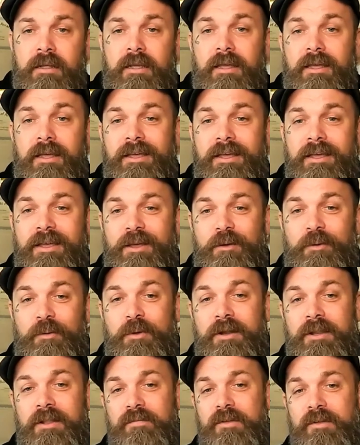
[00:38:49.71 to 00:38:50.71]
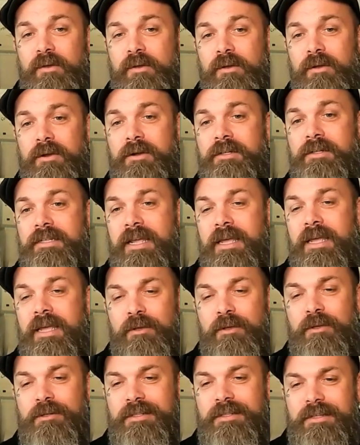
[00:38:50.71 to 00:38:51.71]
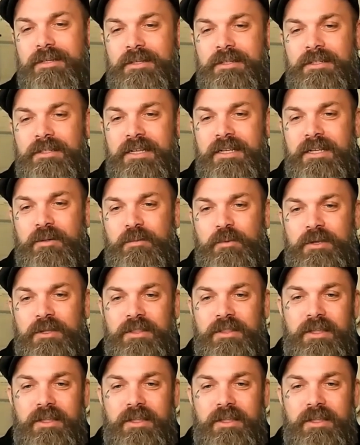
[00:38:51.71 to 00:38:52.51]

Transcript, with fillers: also put in the link description